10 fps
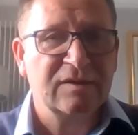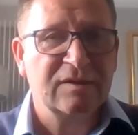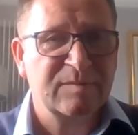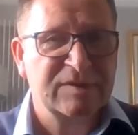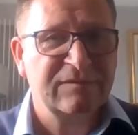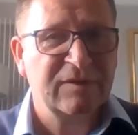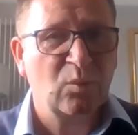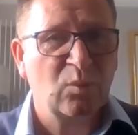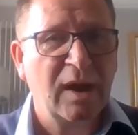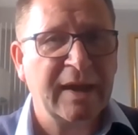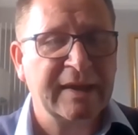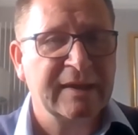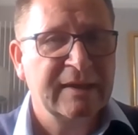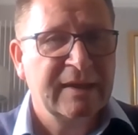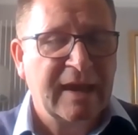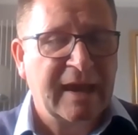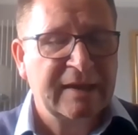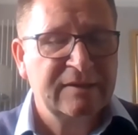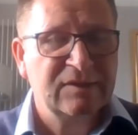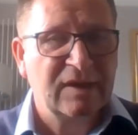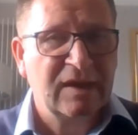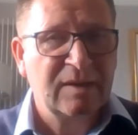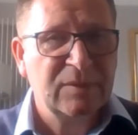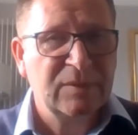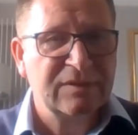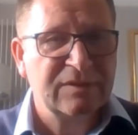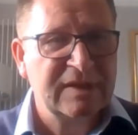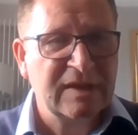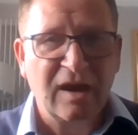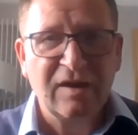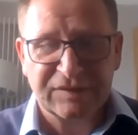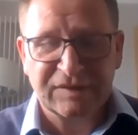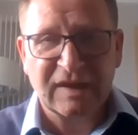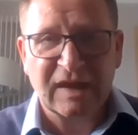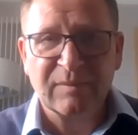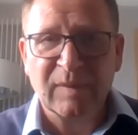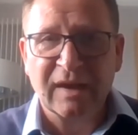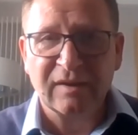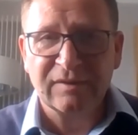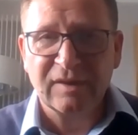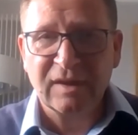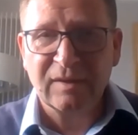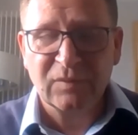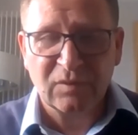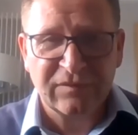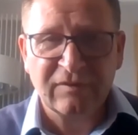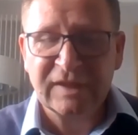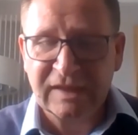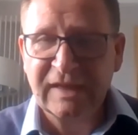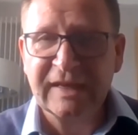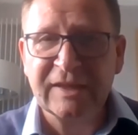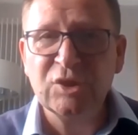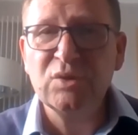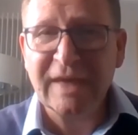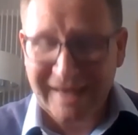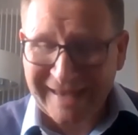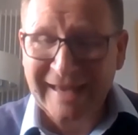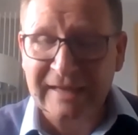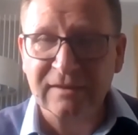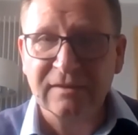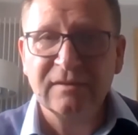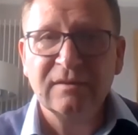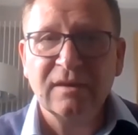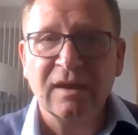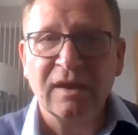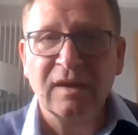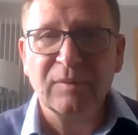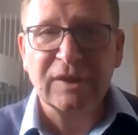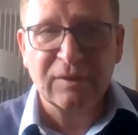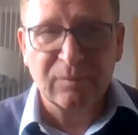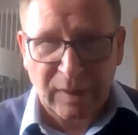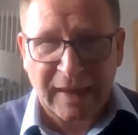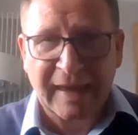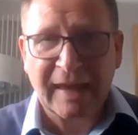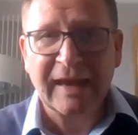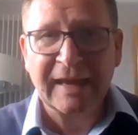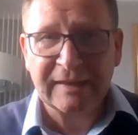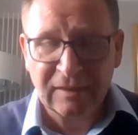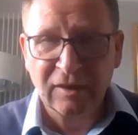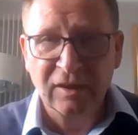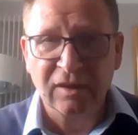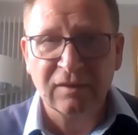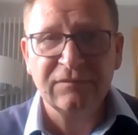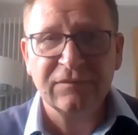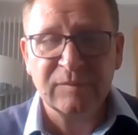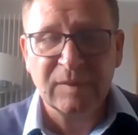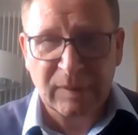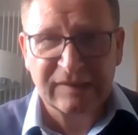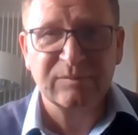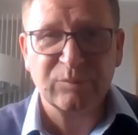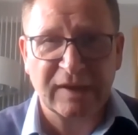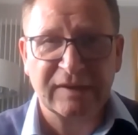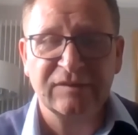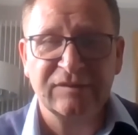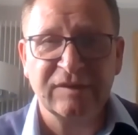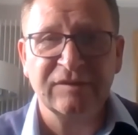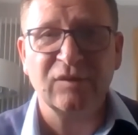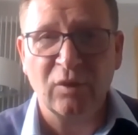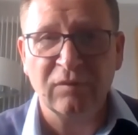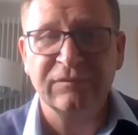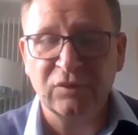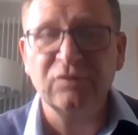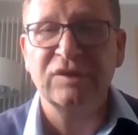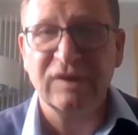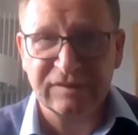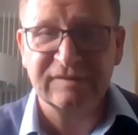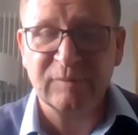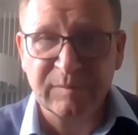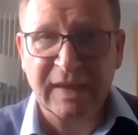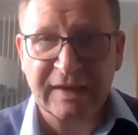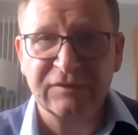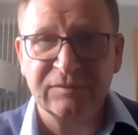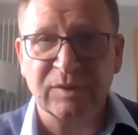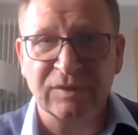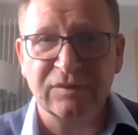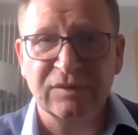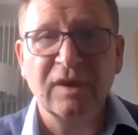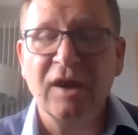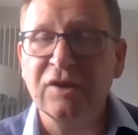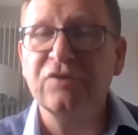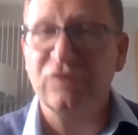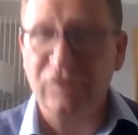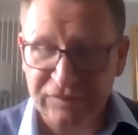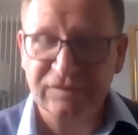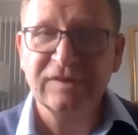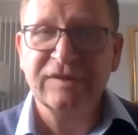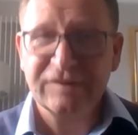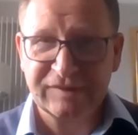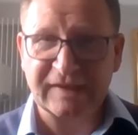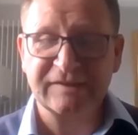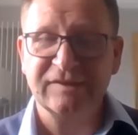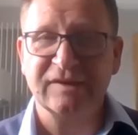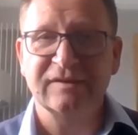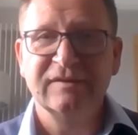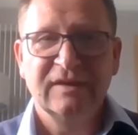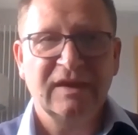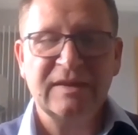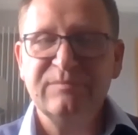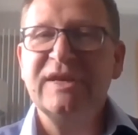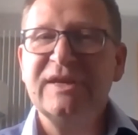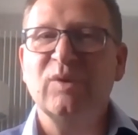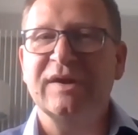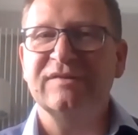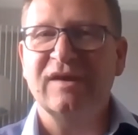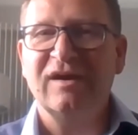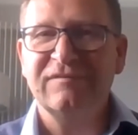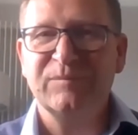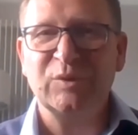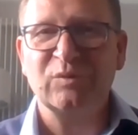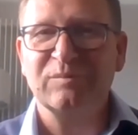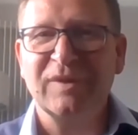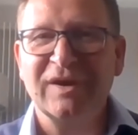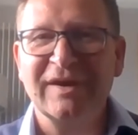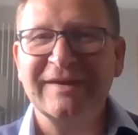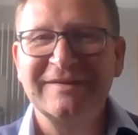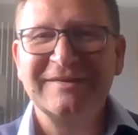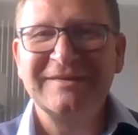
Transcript: specific way? And the answer came out very clearly. You can compare and learn from the best practices of good customer management across sector. And in many ways, I've built my